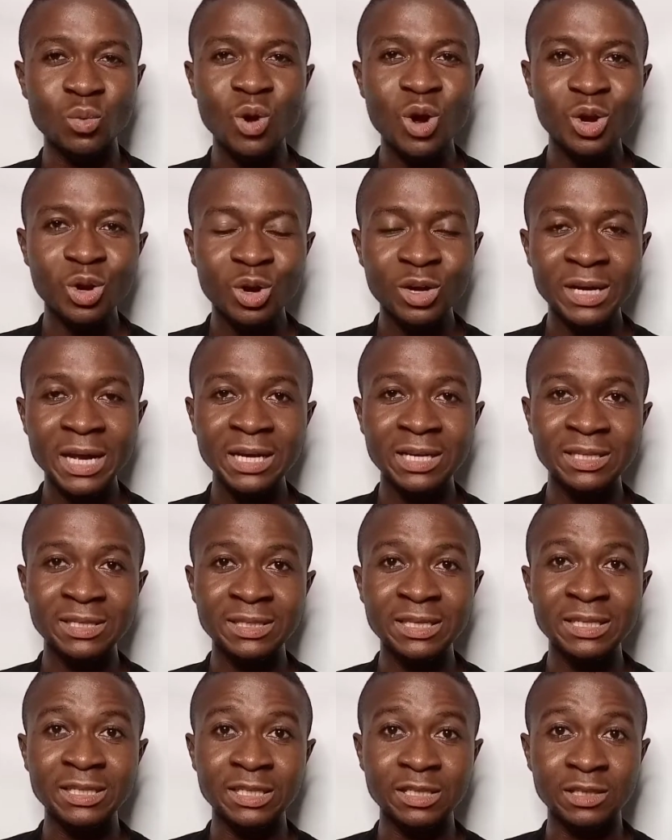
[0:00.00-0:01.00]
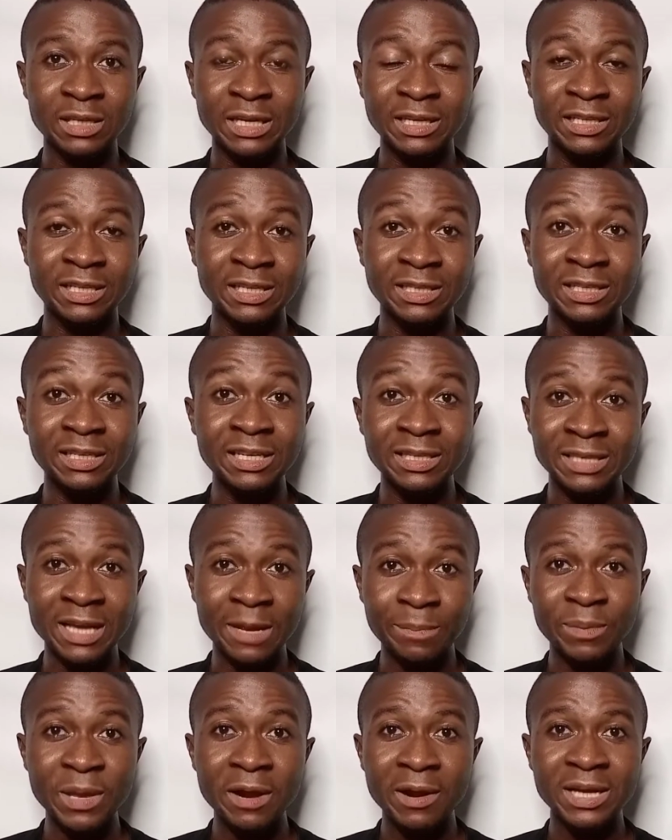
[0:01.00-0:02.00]
the one under the seat is the
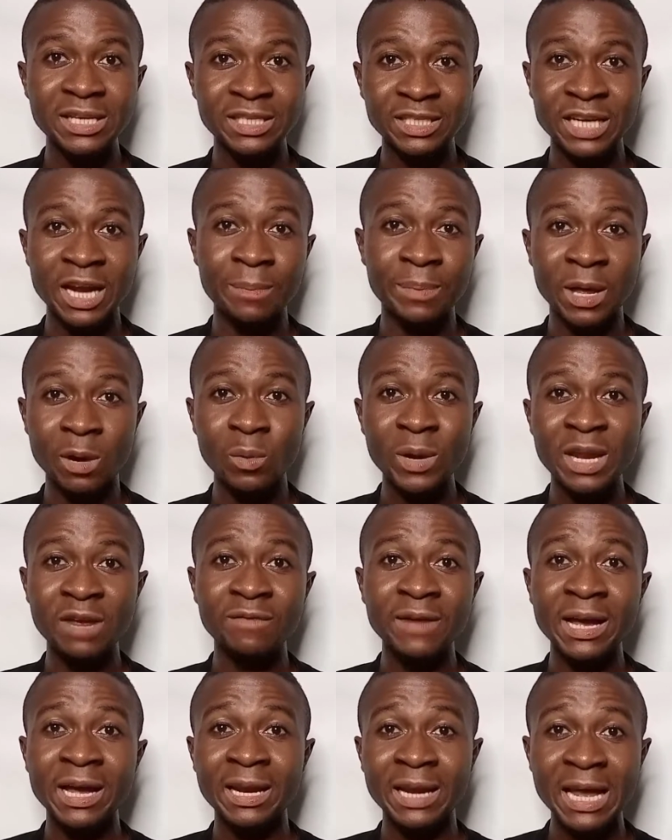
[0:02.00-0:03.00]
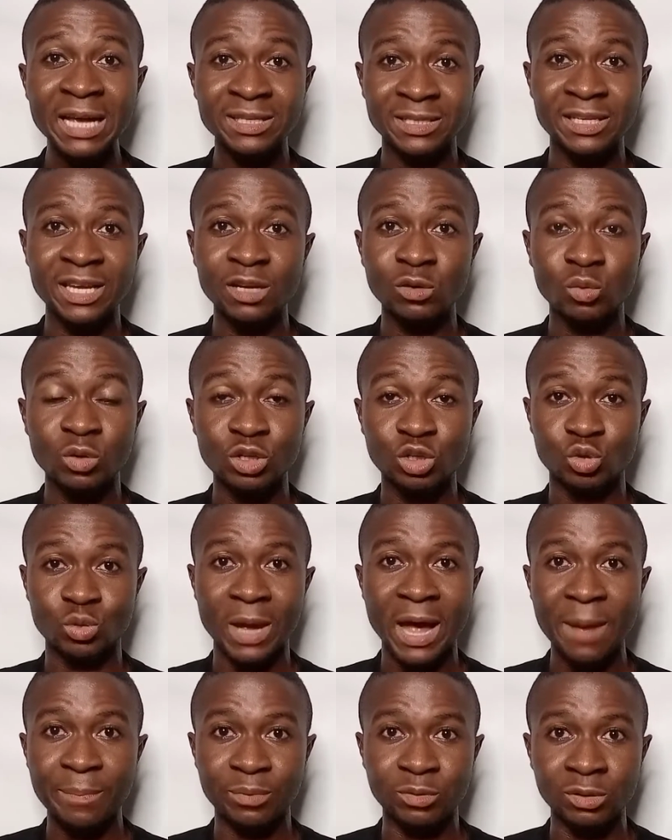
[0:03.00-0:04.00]
disappearance charm that whenever an accident wants
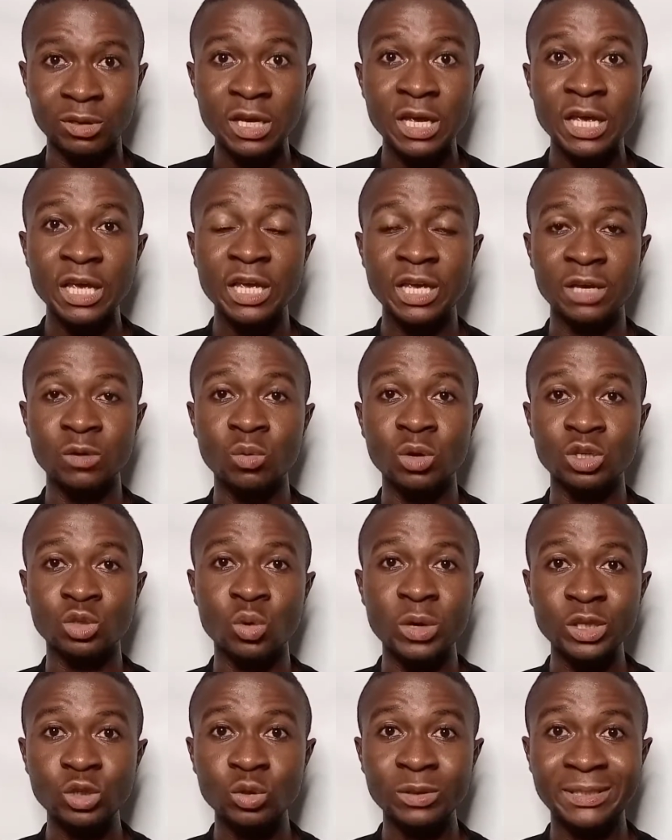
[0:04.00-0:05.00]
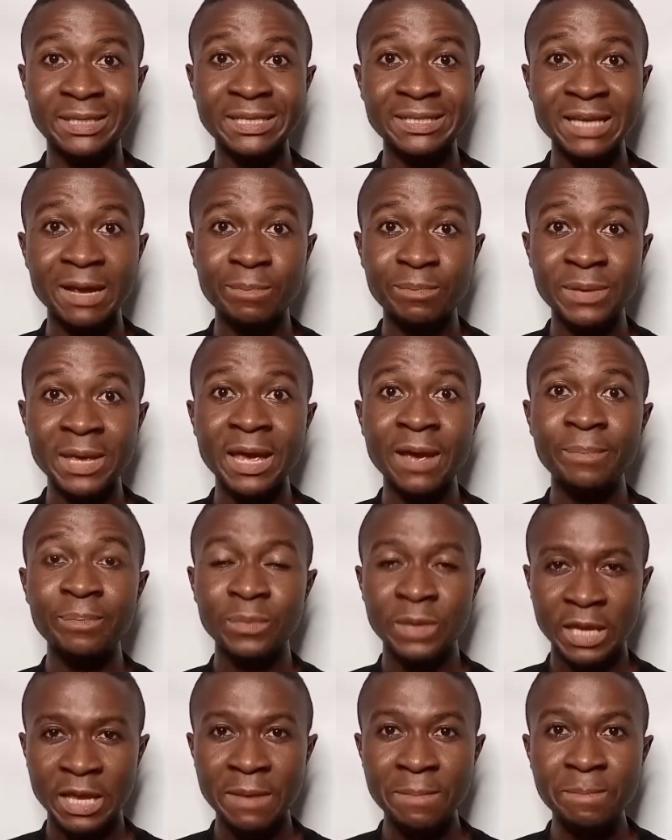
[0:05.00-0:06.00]
to happen, he was going to disappear
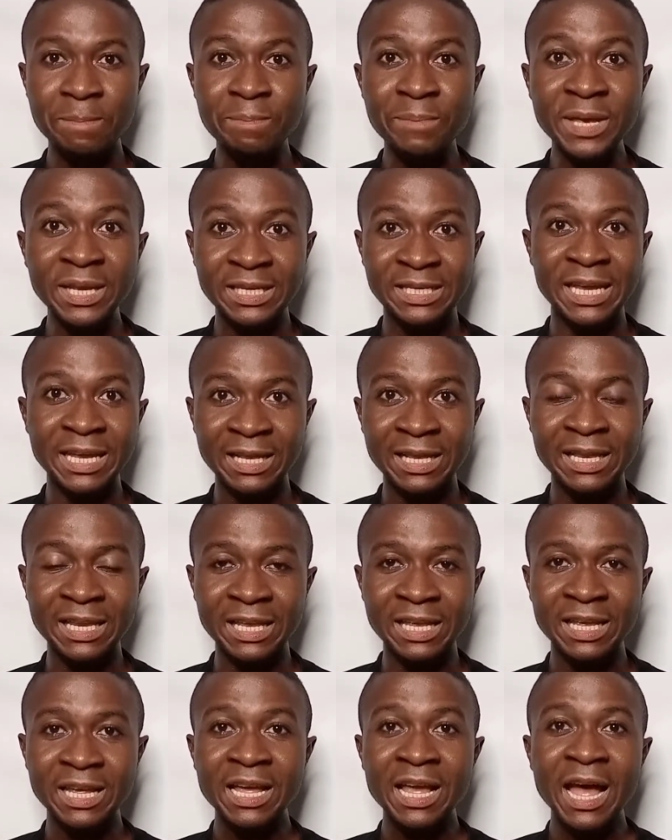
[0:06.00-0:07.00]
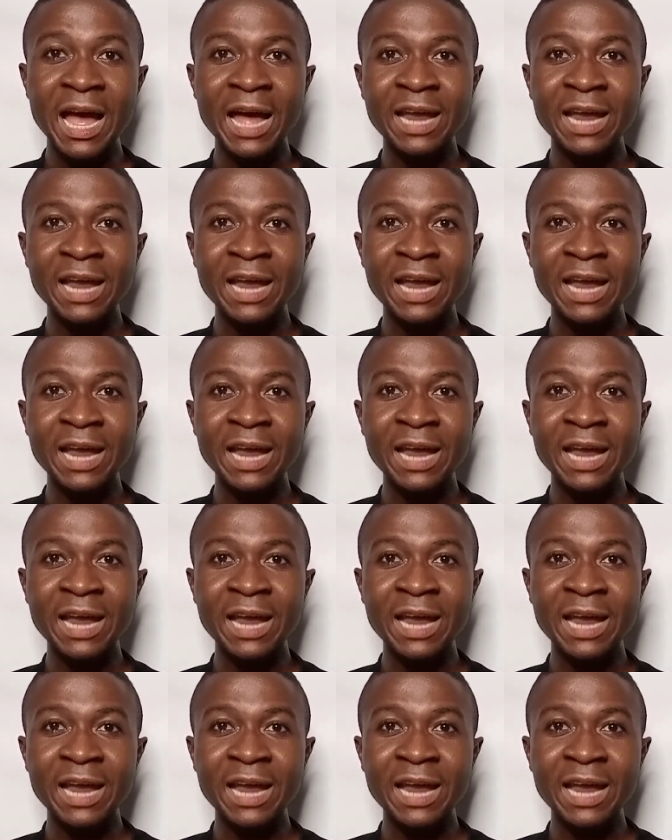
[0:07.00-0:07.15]
immediately.